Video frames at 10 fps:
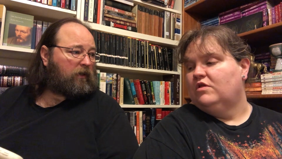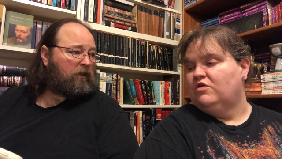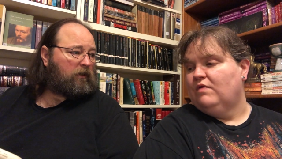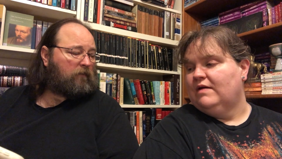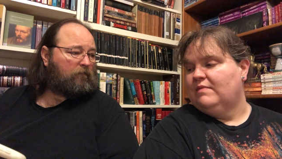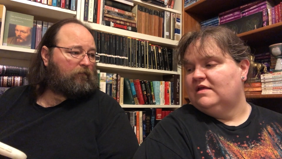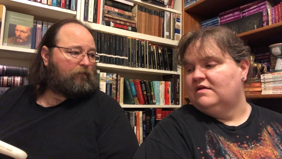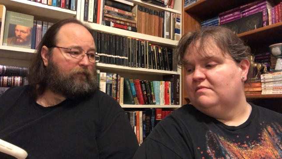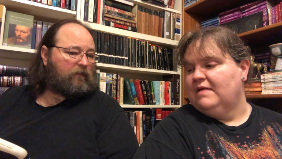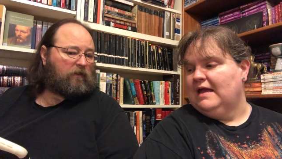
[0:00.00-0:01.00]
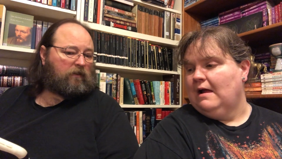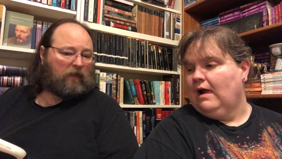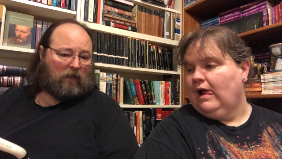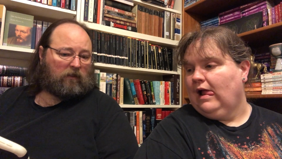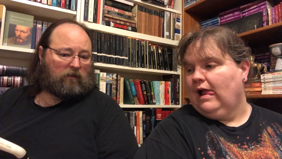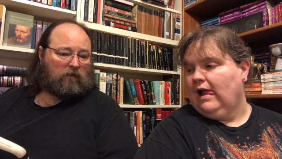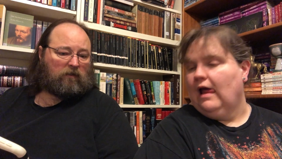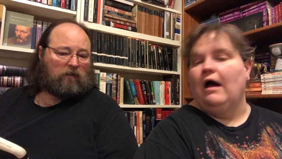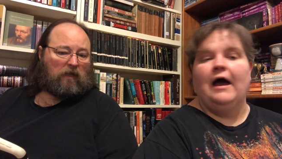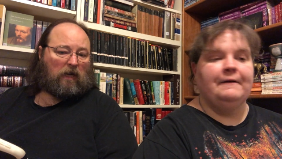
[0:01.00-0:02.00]
Speaker 1: Would you recommend it to me?
Speaker 2: Yeah,
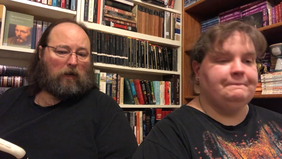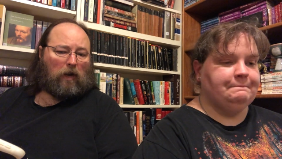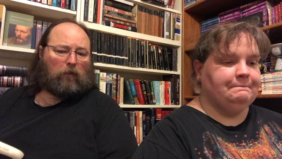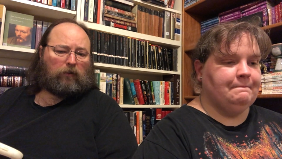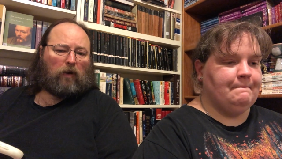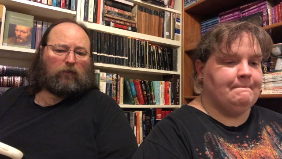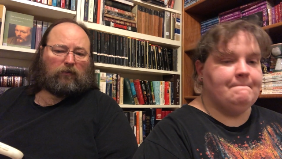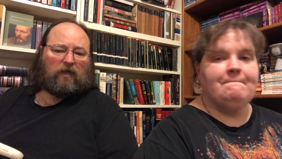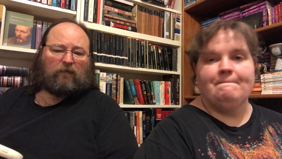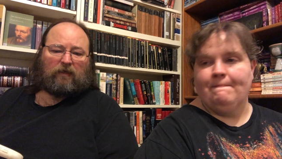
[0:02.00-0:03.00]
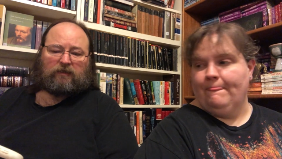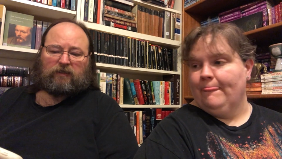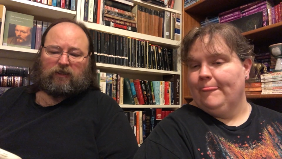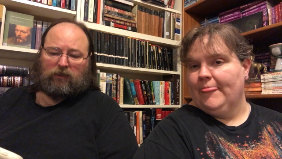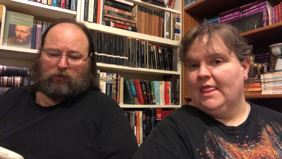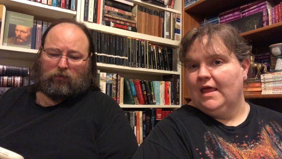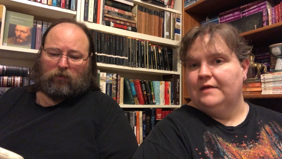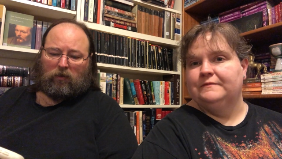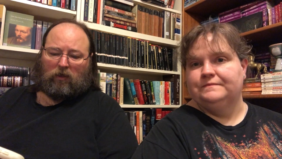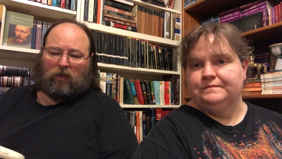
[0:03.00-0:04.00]
okay. I, I, would recommend it to you.
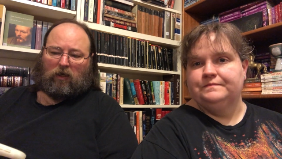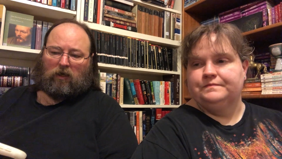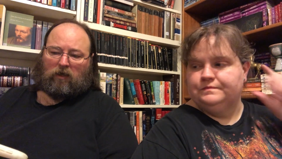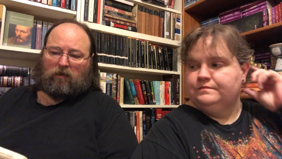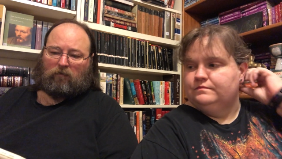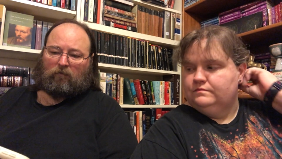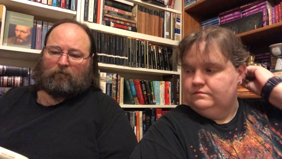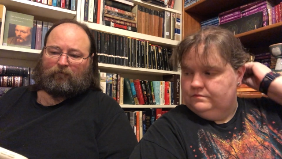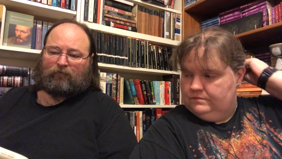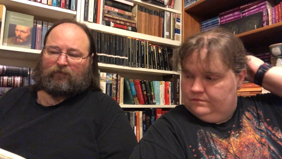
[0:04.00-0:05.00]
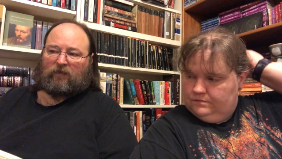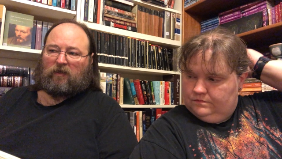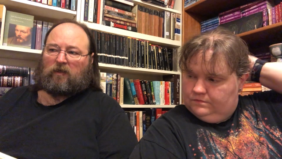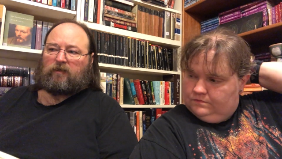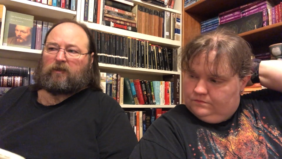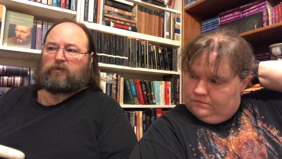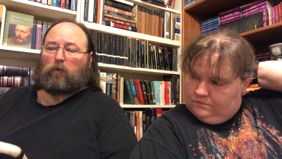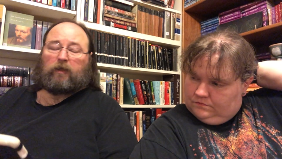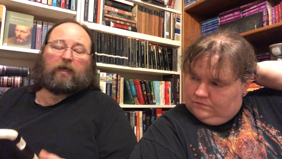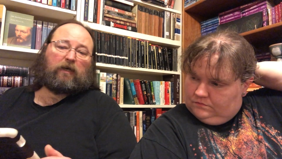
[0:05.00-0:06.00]
Um, there's
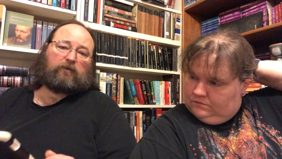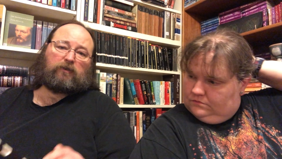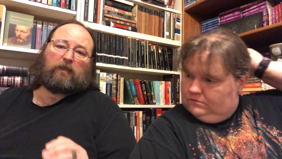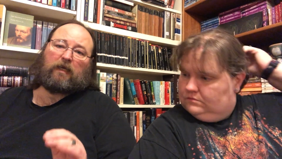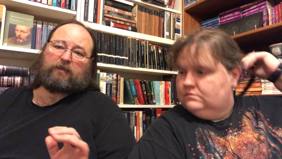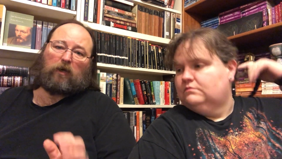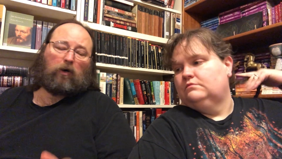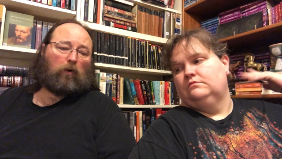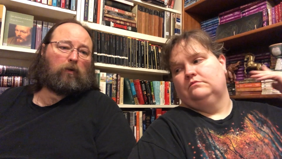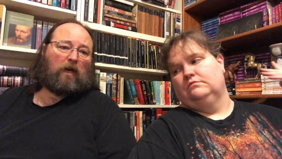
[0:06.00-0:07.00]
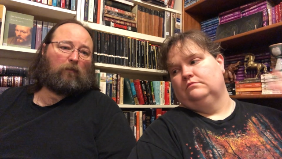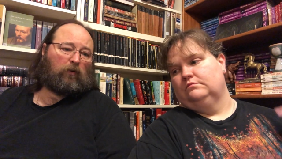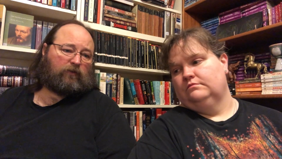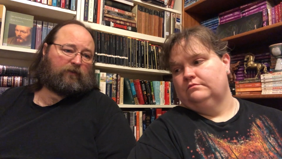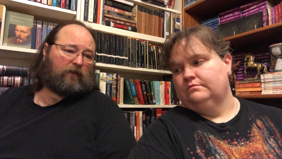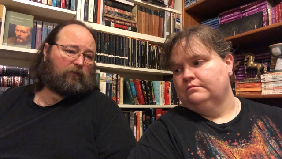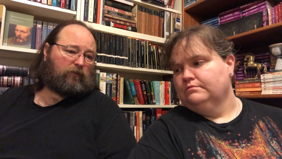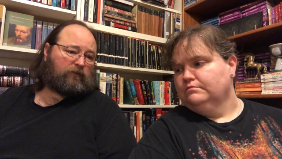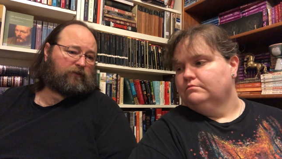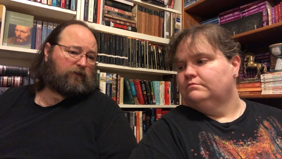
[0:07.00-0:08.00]
one character I liked a whole lot more than the other
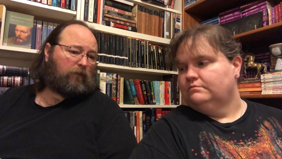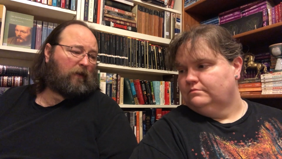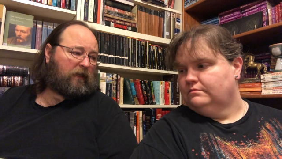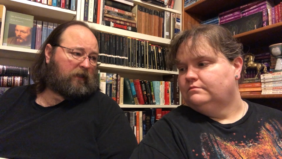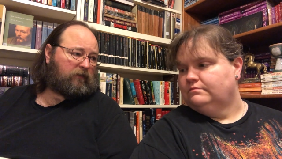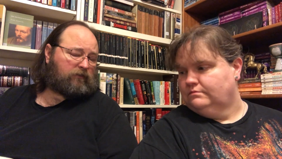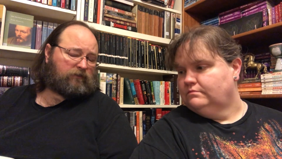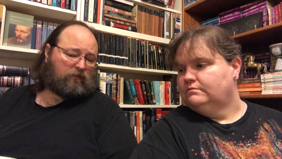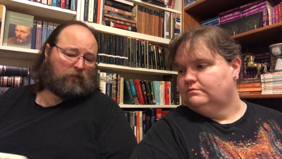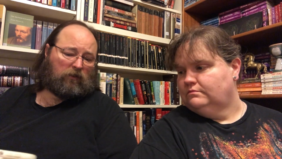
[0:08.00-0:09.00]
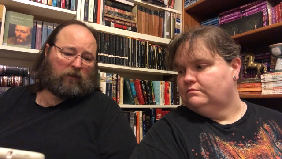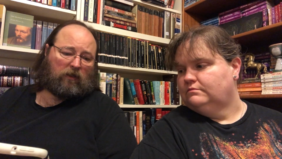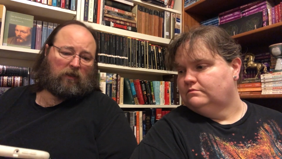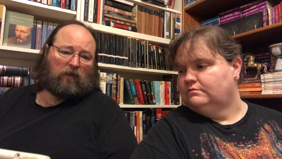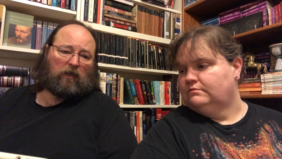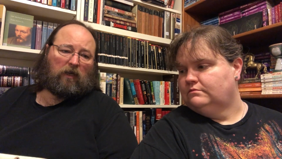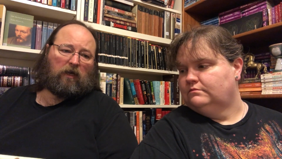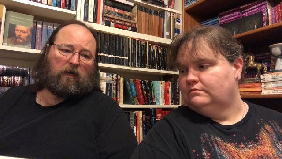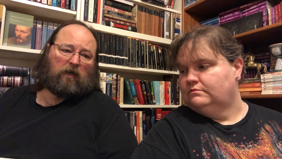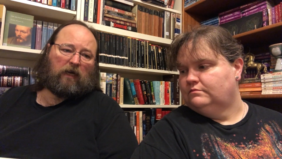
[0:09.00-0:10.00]
one. There's two main characters in the book.
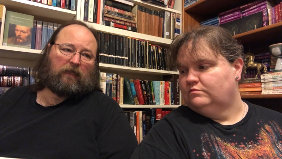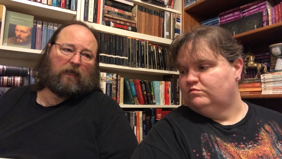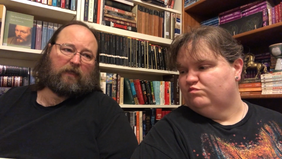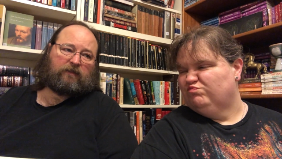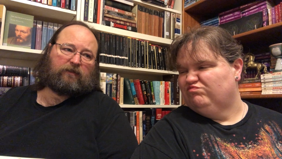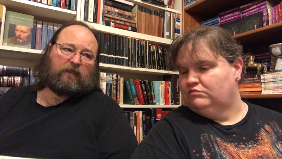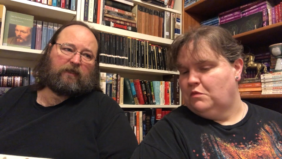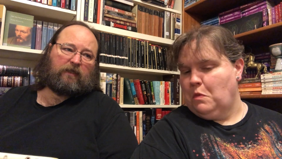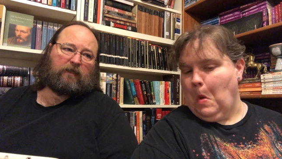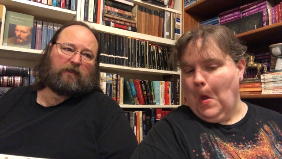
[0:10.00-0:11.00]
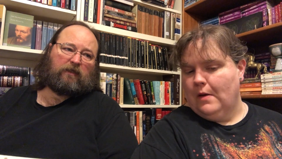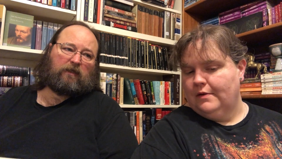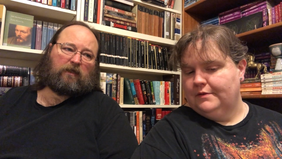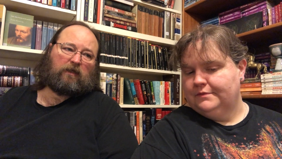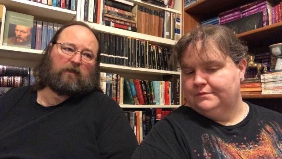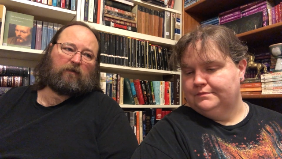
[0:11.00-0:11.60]
Uh, I liked the uh,